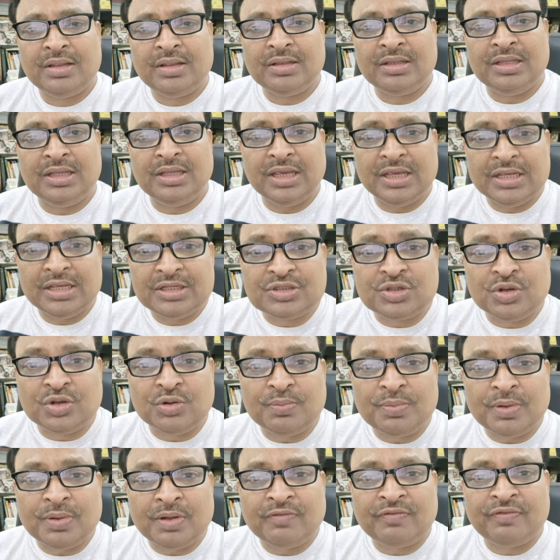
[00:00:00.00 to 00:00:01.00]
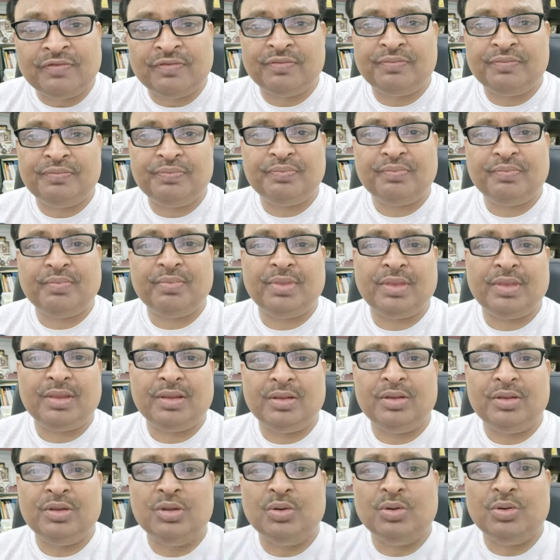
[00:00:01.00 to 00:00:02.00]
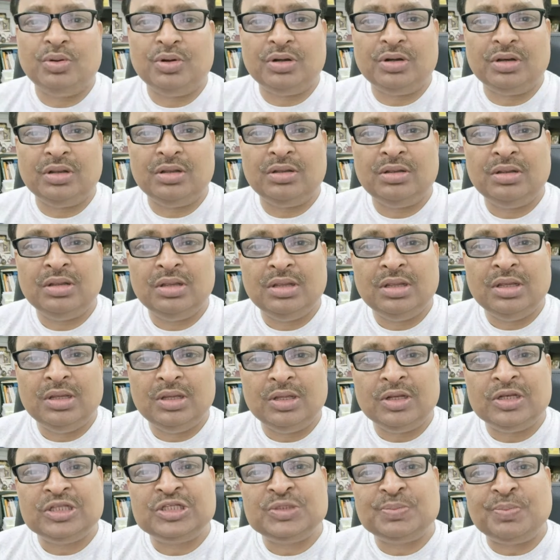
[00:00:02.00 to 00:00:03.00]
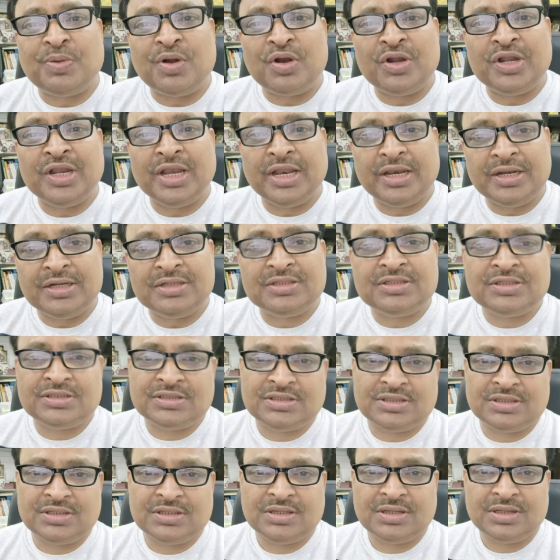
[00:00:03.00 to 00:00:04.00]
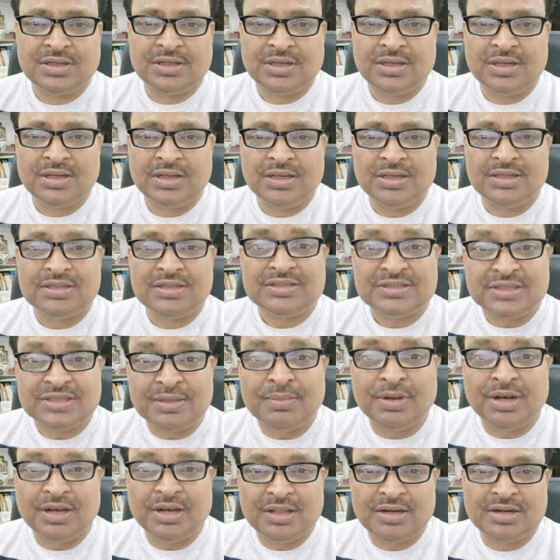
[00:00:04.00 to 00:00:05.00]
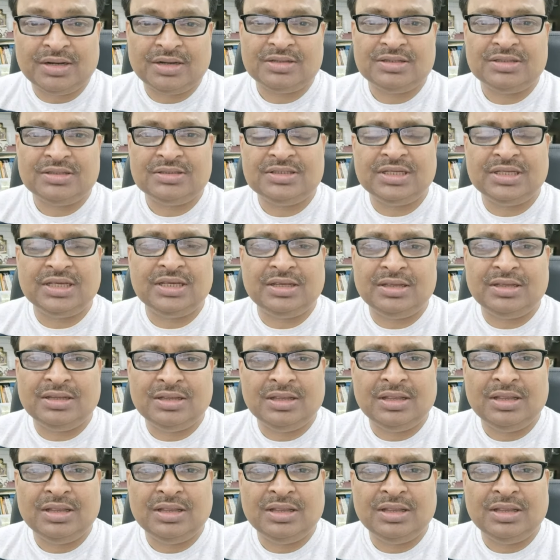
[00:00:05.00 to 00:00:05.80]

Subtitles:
the age group of your respondents similar, say,